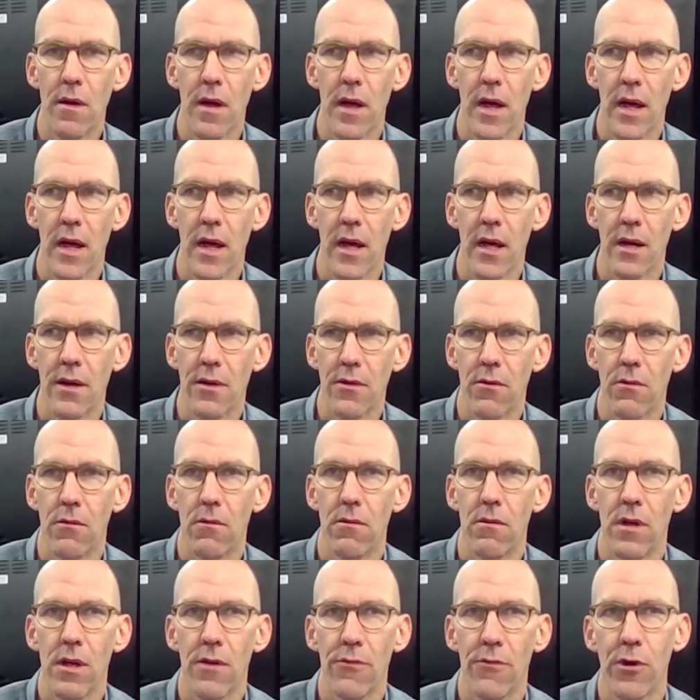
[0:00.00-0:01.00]
And
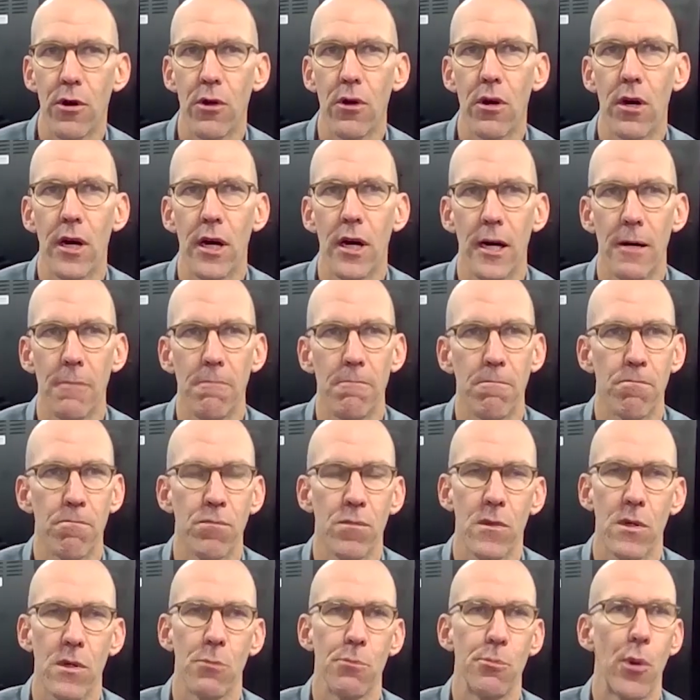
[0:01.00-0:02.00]
if you're a
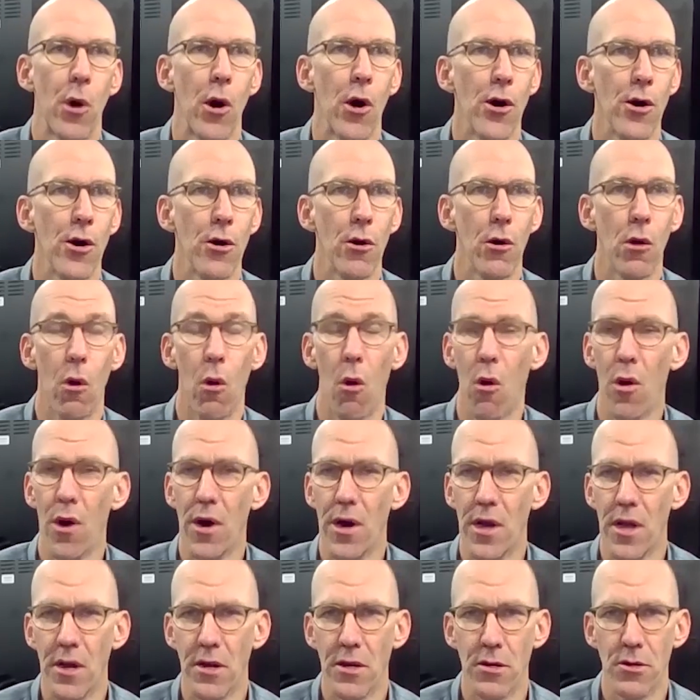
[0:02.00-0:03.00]
partner or
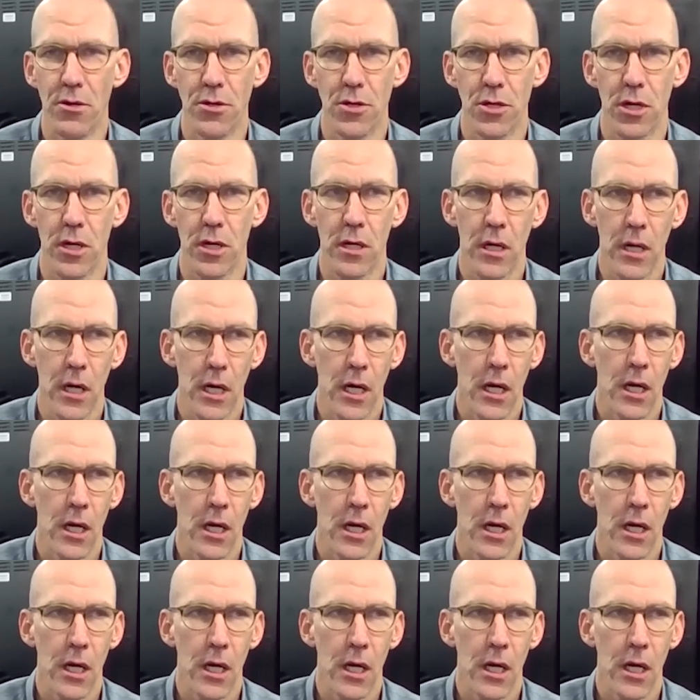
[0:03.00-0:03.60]
an end user,